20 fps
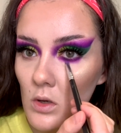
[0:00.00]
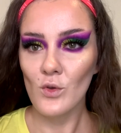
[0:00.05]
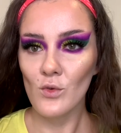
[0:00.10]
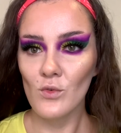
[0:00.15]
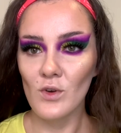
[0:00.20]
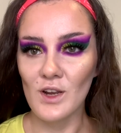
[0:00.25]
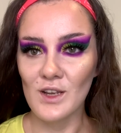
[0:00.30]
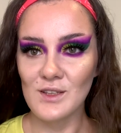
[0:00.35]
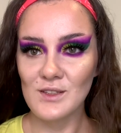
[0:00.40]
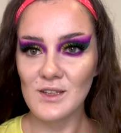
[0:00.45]

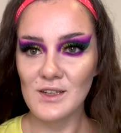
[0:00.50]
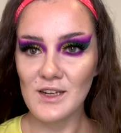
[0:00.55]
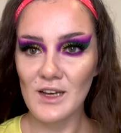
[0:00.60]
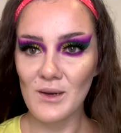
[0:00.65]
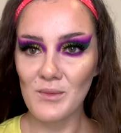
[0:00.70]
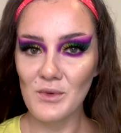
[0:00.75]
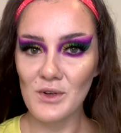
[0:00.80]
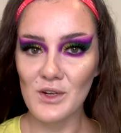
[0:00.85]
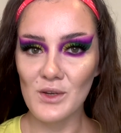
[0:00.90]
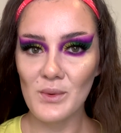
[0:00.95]
Right, so now
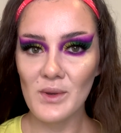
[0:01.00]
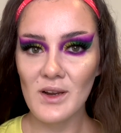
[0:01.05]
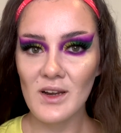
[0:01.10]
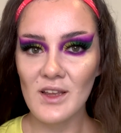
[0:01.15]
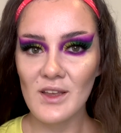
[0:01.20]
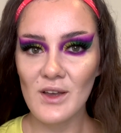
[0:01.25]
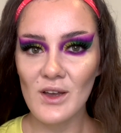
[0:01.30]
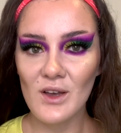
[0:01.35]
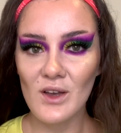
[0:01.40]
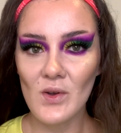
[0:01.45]
I'm going to
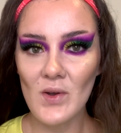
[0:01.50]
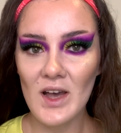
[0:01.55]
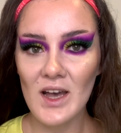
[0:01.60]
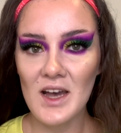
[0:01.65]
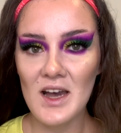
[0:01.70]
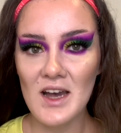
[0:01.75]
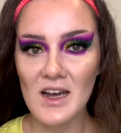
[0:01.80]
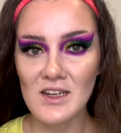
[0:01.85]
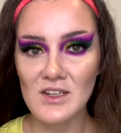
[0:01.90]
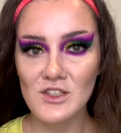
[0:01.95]
quickly go
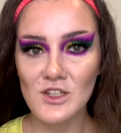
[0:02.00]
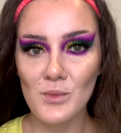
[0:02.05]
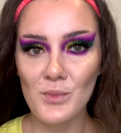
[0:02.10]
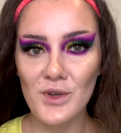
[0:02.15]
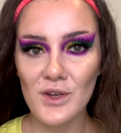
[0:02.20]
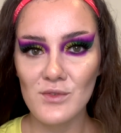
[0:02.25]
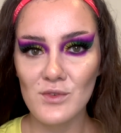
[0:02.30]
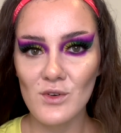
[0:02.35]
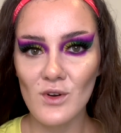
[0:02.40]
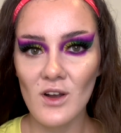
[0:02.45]
and do
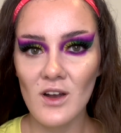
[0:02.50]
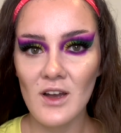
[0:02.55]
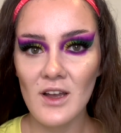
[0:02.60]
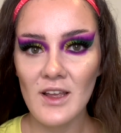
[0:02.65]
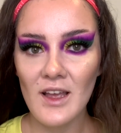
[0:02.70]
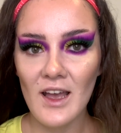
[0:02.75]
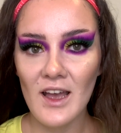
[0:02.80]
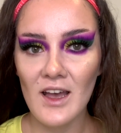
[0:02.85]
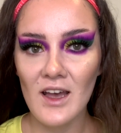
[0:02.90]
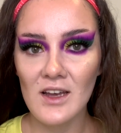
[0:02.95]
my other
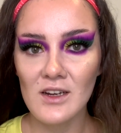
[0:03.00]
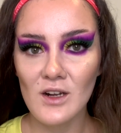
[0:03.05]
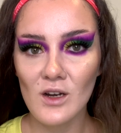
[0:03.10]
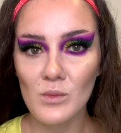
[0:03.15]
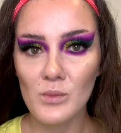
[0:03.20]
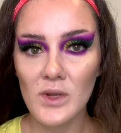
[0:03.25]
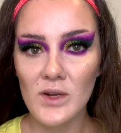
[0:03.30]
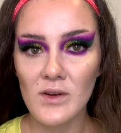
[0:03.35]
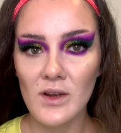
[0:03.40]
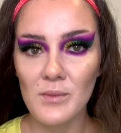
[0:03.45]
eye, and I'll
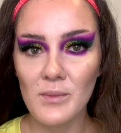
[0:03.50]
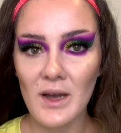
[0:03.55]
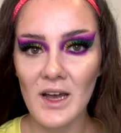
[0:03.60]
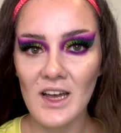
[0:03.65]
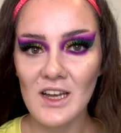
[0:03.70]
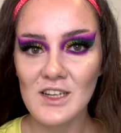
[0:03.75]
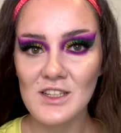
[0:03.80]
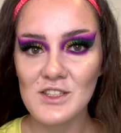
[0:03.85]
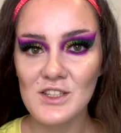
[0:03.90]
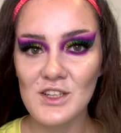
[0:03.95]
be right
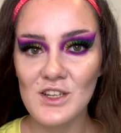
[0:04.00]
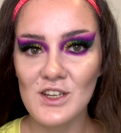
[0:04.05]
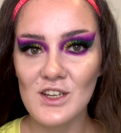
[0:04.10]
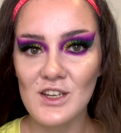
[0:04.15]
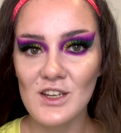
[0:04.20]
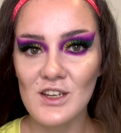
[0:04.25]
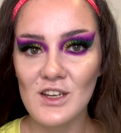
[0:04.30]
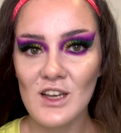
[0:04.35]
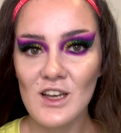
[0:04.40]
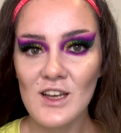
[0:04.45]
back
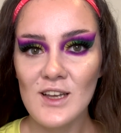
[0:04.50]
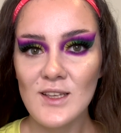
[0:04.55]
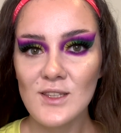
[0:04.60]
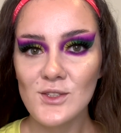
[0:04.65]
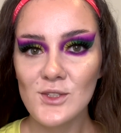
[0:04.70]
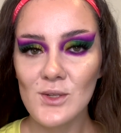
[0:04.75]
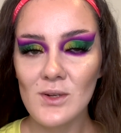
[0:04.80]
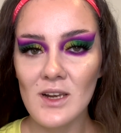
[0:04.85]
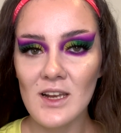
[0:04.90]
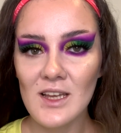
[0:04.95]
to
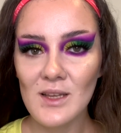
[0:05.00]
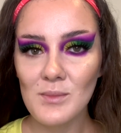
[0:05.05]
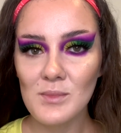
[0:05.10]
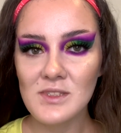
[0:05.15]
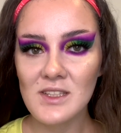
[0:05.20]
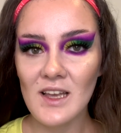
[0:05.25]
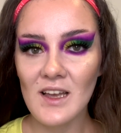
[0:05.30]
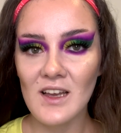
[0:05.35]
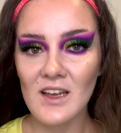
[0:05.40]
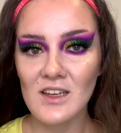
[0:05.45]
do
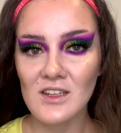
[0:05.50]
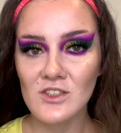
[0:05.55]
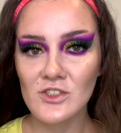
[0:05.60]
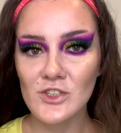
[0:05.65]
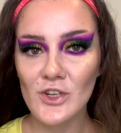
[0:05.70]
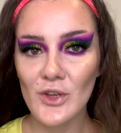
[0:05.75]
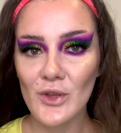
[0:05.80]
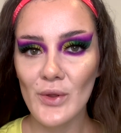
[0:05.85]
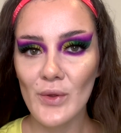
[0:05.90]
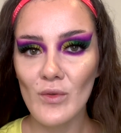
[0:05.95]
lips and
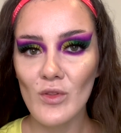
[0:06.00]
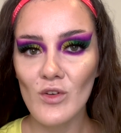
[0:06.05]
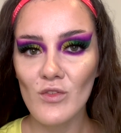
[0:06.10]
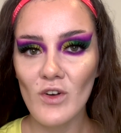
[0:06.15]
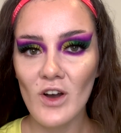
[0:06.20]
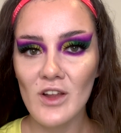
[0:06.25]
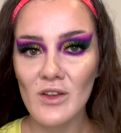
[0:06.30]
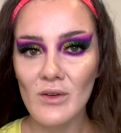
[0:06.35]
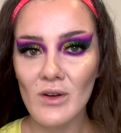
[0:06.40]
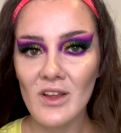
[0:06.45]
show you the
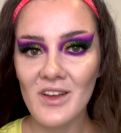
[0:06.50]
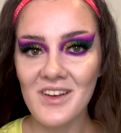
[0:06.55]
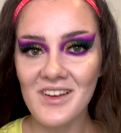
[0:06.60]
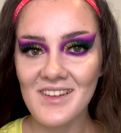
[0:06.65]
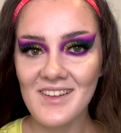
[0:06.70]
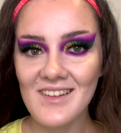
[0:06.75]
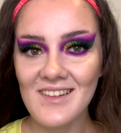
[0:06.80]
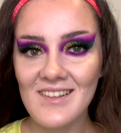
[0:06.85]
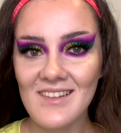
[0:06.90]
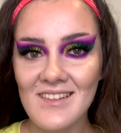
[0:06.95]
final
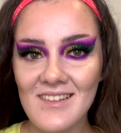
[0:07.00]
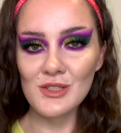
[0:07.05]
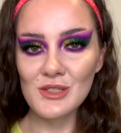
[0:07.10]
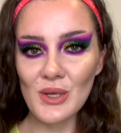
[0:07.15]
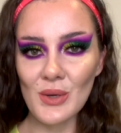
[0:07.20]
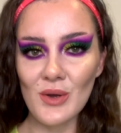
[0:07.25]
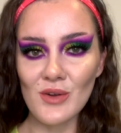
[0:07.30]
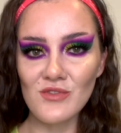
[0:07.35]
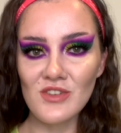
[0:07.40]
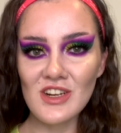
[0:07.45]
look.
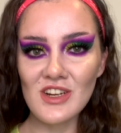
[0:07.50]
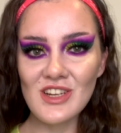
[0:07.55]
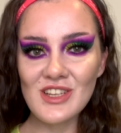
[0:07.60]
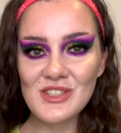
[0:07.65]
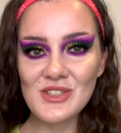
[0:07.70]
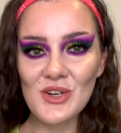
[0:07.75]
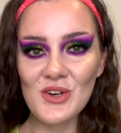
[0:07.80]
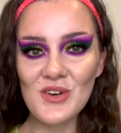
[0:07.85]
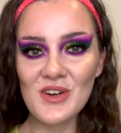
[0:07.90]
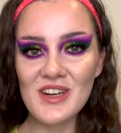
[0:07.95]
So I'm really
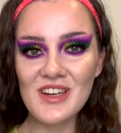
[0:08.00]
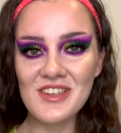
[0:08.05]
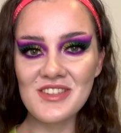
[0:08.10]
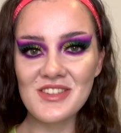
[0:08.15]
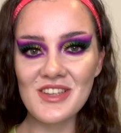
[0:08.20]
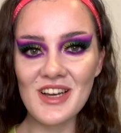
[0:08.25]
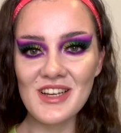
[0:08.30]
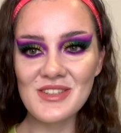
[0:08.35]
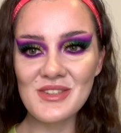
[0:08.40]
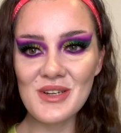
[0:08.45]
sorry, I
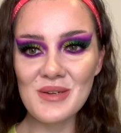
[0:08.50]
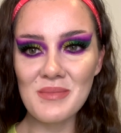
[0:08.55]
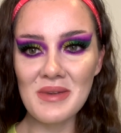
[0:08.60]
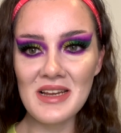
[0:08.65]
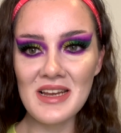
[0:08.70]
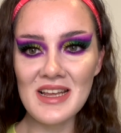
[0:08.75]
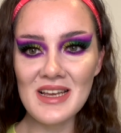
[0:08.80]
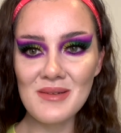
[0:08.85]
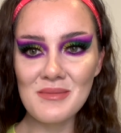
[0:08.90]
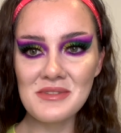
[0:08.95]
started doing my
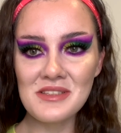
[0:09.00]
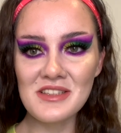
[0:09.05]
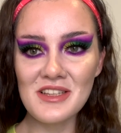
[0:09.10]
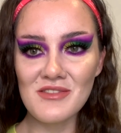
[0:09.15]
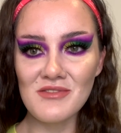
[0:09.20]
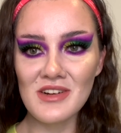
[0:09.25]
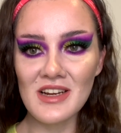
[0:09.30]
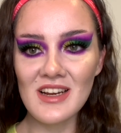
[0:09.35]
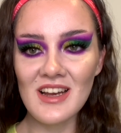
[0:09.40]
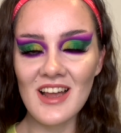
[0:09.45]
lips and
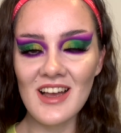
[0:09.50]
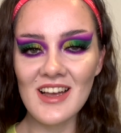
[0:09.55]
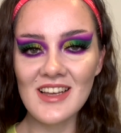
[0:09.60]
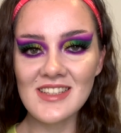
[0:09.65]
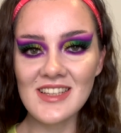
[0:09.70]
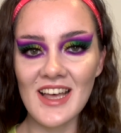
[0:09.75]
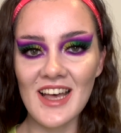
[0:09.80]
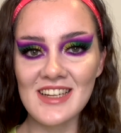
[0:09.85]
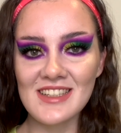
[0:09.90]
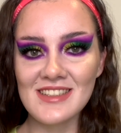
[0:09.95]
then realised
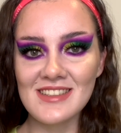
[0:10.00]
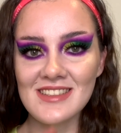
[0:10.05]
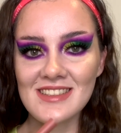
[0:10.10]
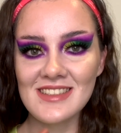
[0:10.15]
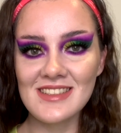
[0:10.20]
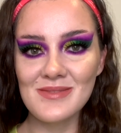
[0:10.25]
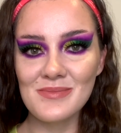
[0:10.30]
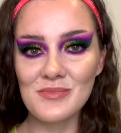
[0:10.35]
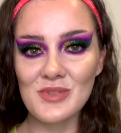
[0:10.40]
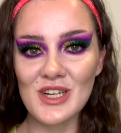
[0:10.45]
I hadn't
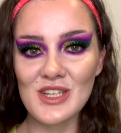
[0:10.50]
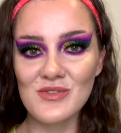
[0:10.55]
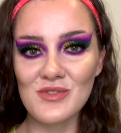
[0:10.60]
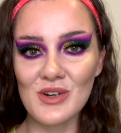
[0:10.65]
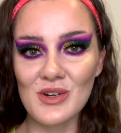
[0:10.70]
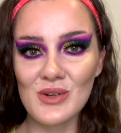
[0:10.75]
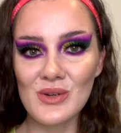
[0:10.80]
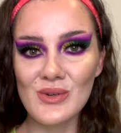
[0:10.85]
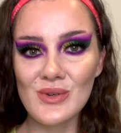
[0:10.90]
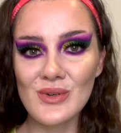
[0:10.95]
pressed
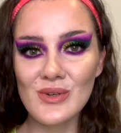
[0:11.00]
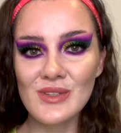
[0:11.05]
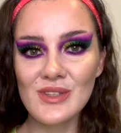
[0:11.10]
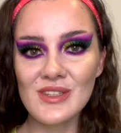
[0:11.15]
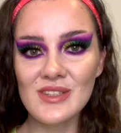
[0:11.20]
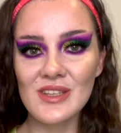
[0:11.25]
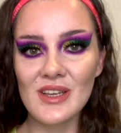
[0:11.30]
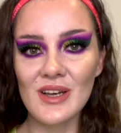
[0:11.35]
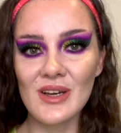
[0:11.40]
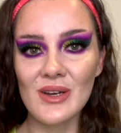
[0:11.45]
record,
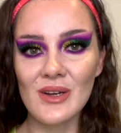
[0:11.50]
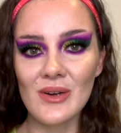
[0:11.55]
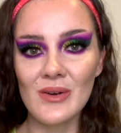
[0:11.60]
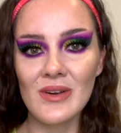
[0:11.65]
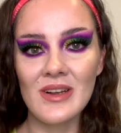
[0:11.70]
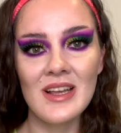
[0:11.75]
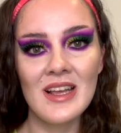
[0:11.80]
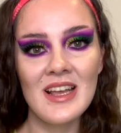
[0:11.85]
so